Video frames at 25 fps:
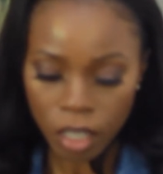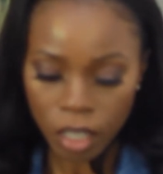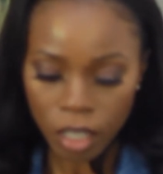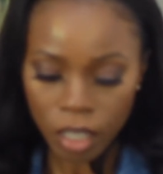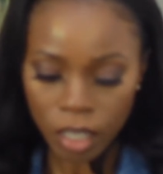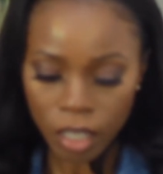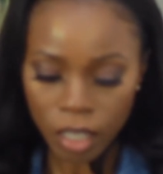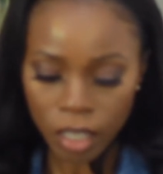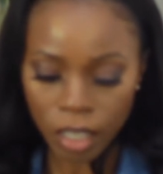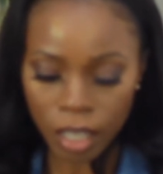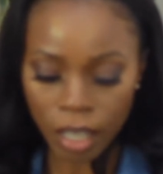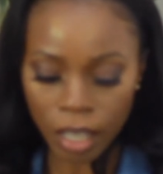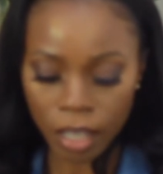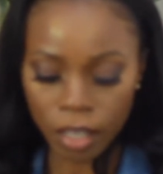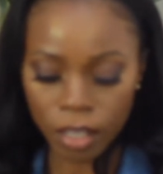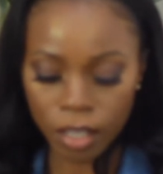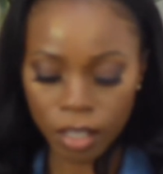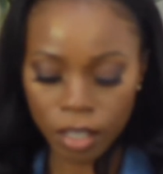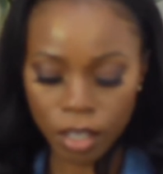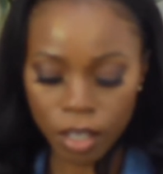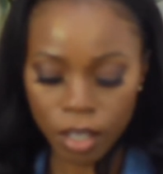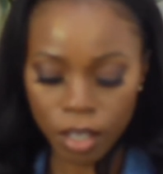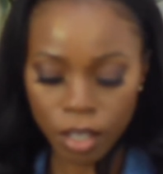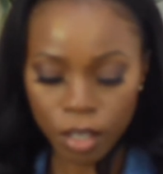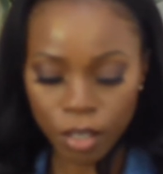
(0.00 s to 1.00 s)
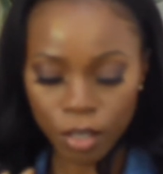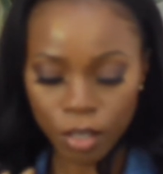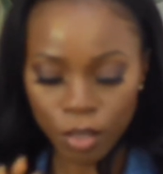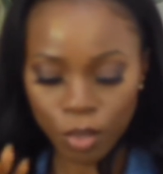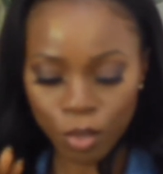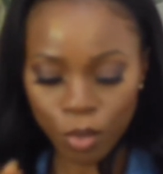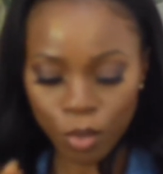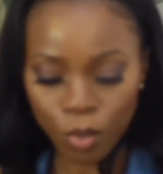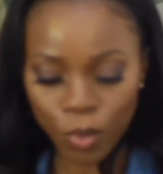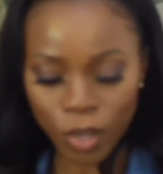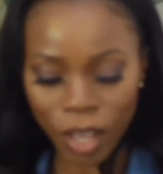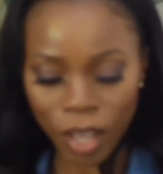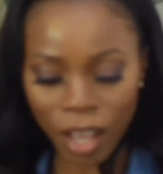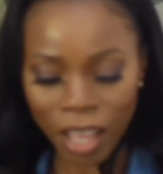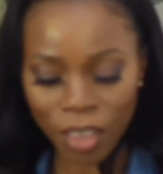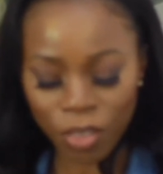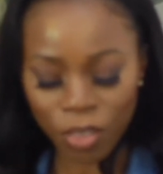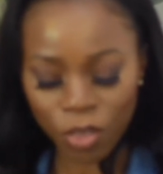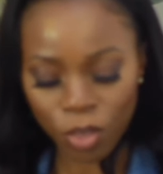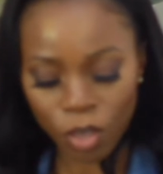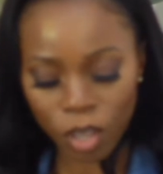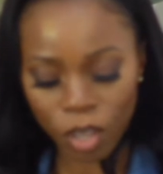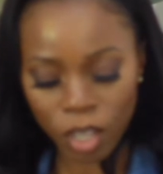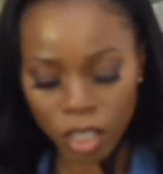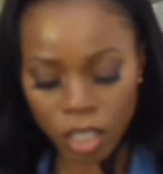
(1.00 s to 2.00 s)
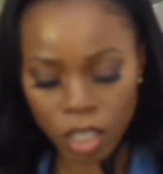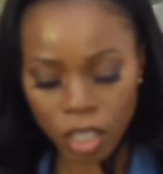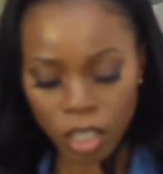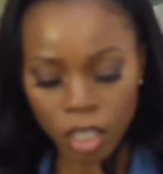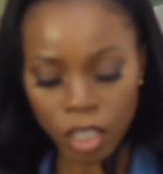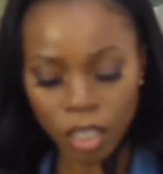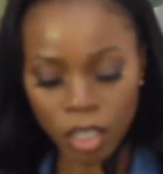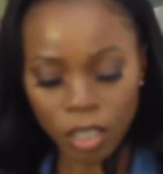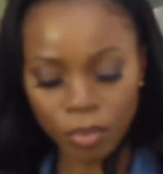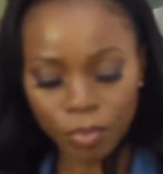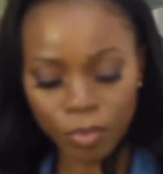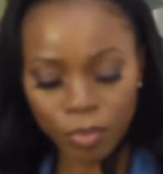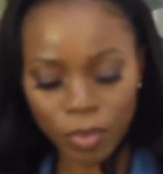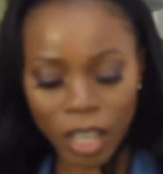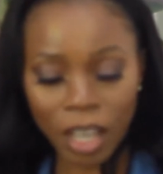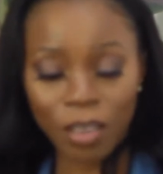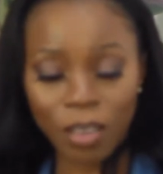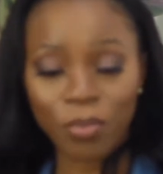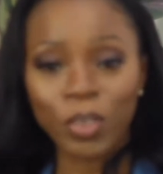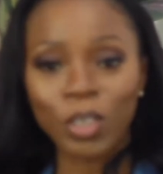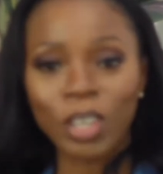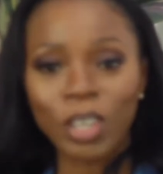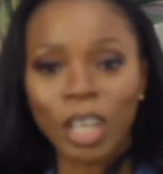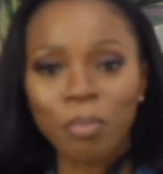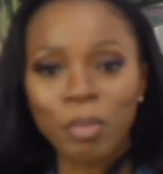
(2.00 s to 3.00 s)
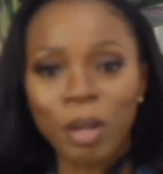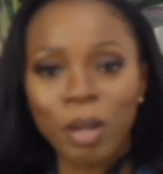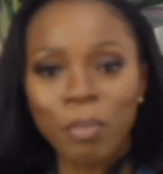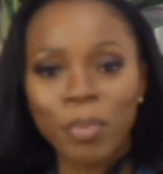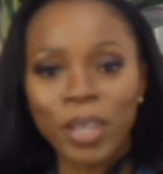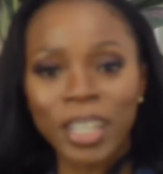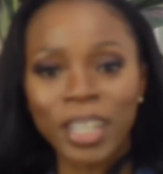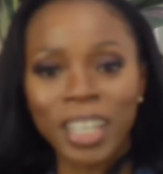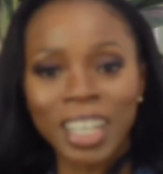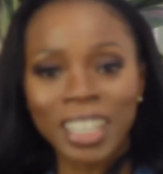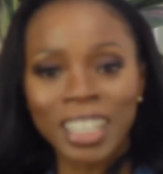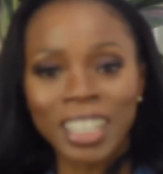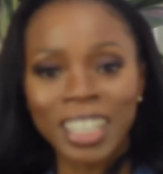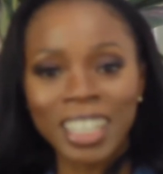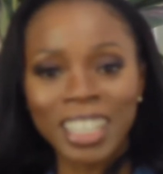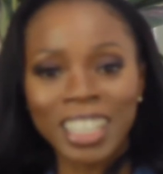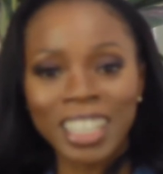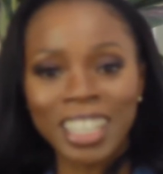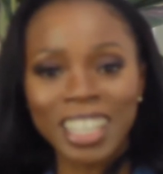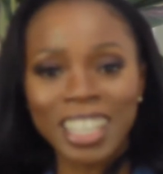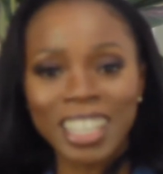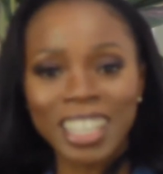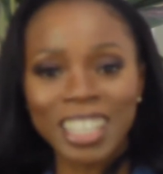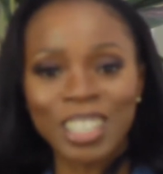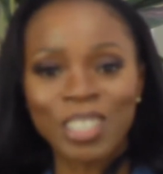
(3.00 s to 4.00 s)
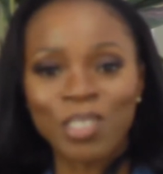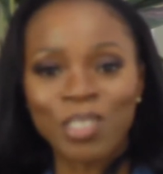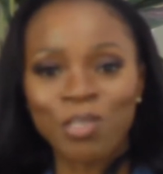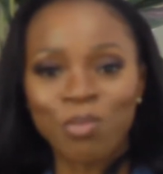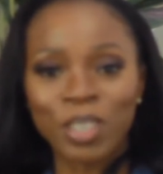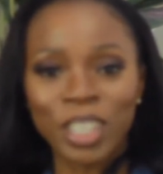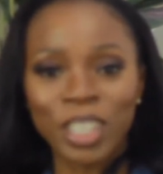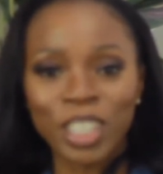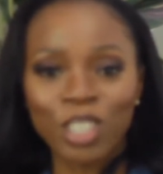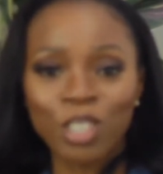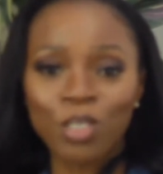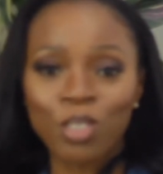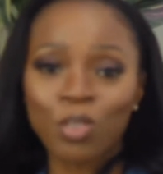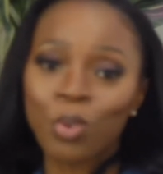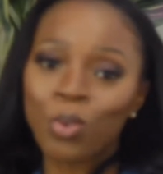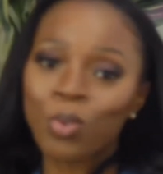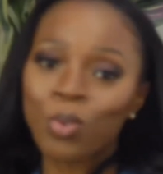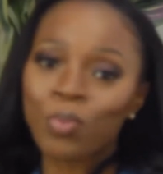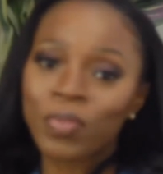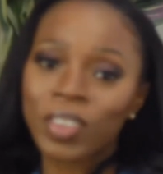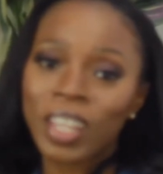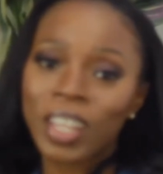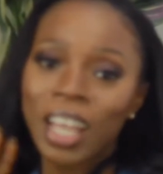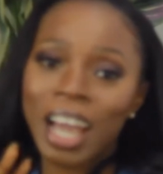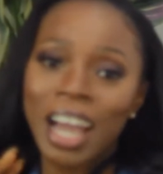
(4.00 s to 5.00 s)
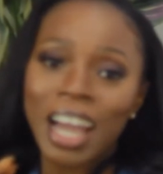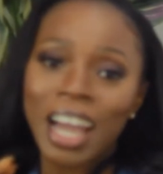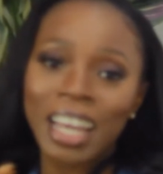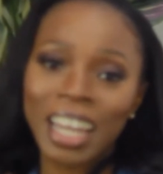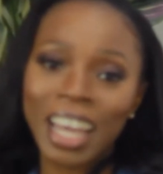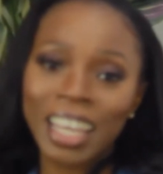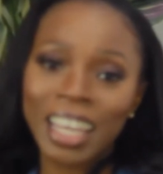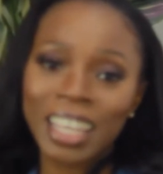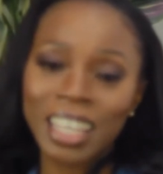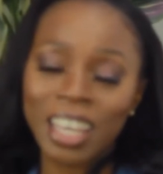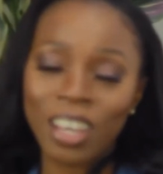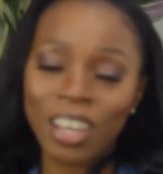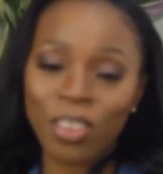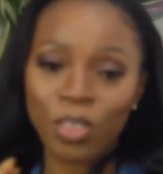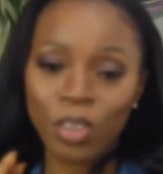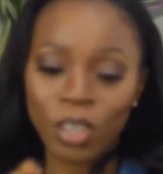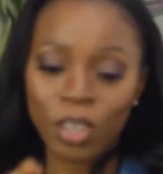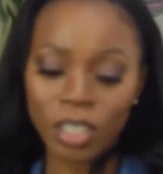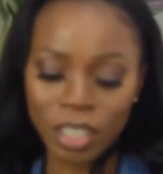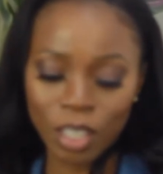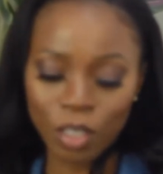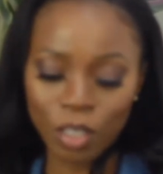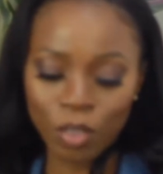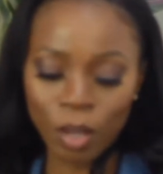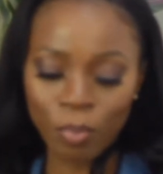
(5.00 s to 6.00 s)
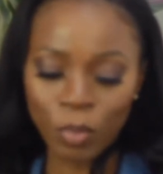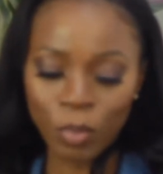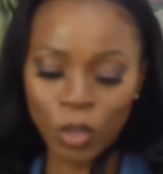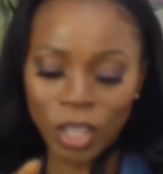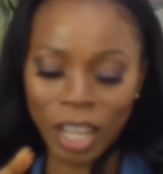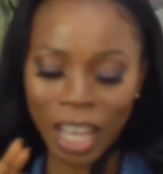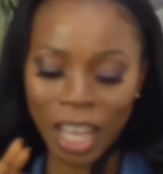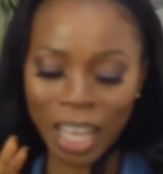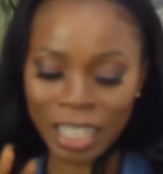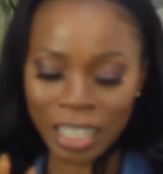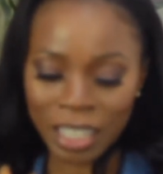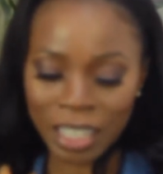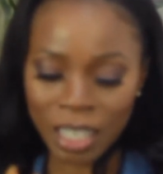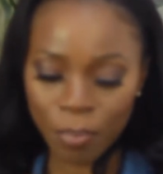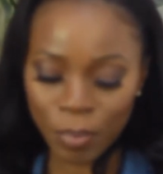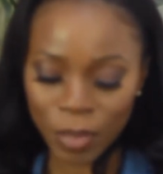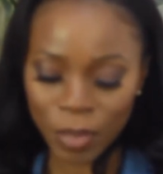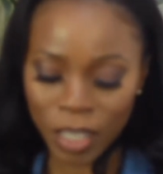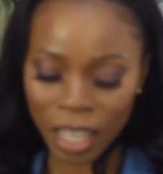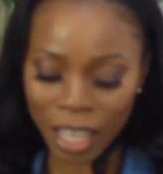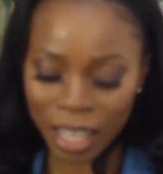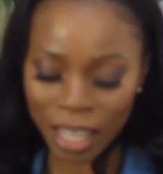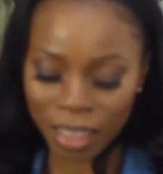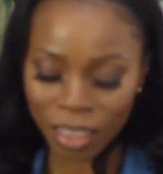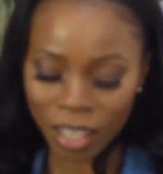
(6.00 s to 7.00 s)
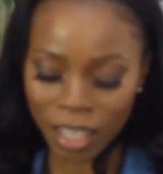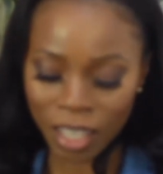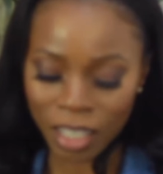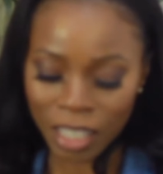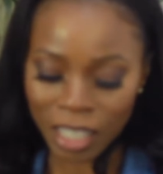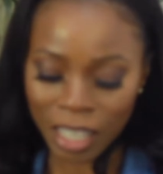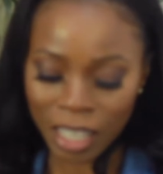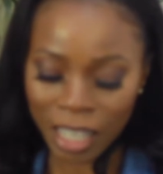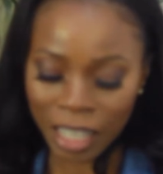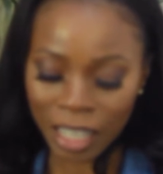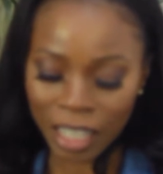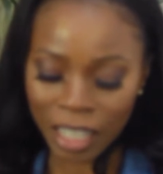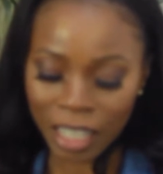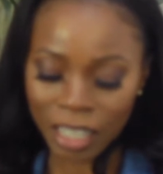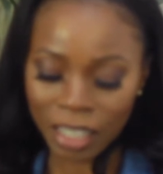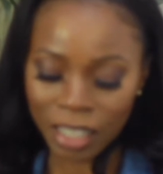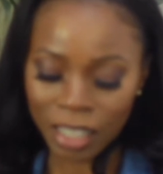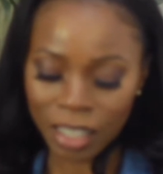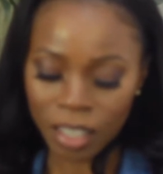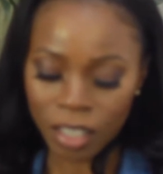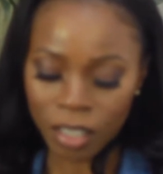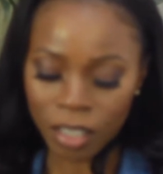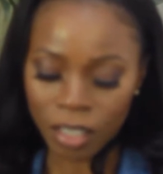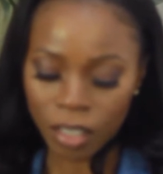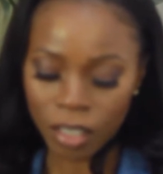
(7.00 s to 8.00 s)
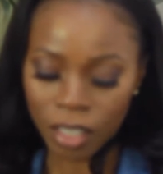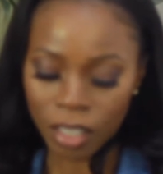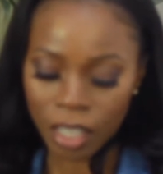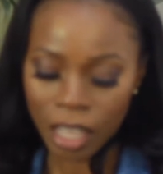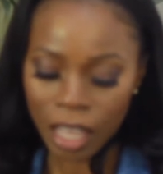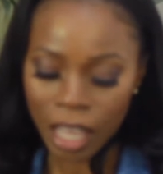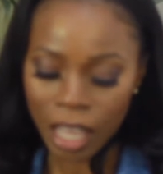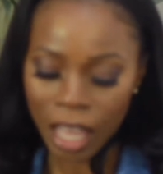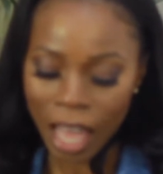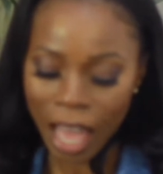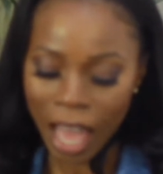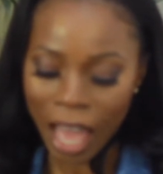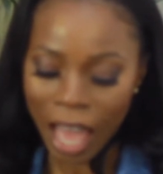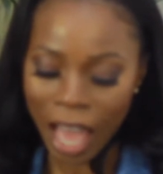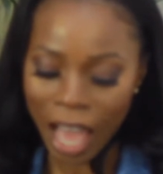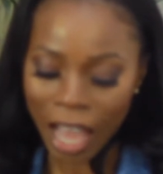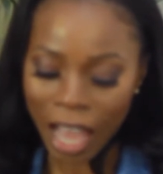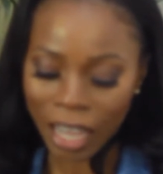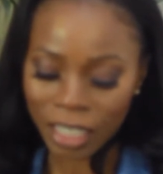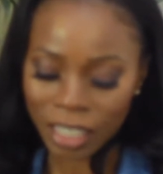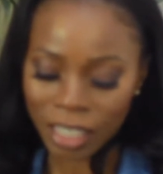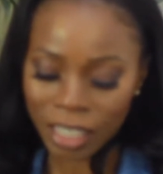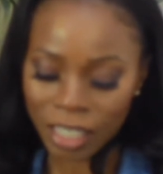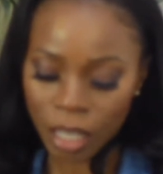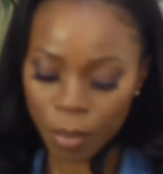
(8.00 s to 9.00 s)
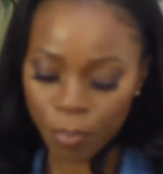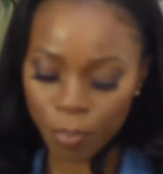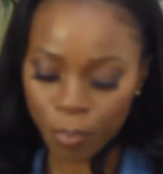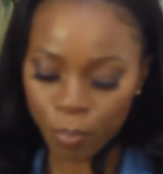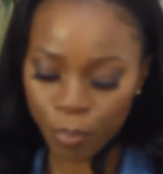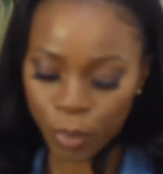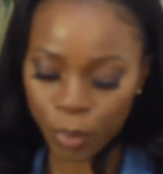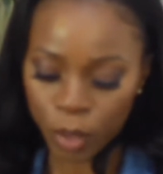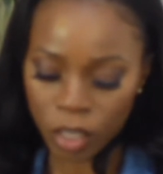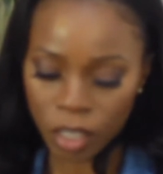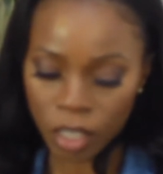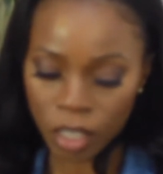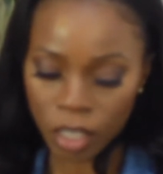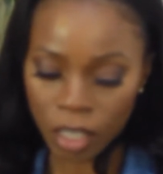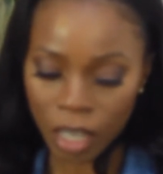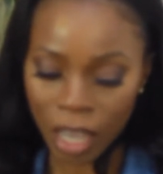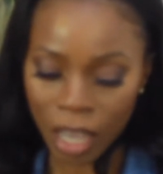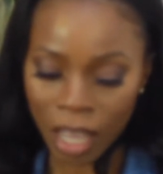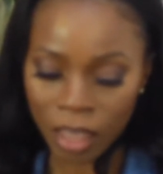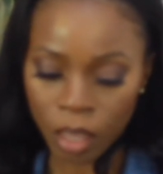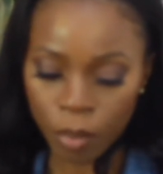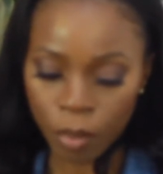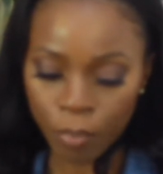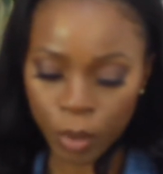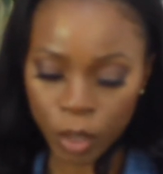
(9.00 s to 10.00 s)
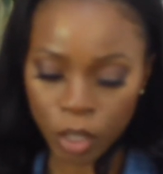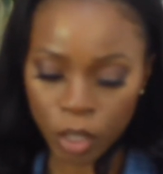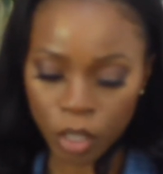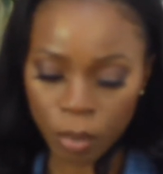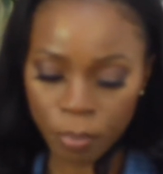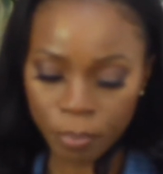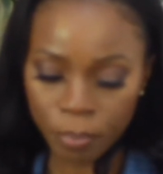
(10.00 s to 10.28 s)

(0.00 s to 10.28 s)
Yeah, so at 30 I feel like my melanin is rich, so I like it at 30, so I'm going to accept it at 30 and click the accept button at the bottom.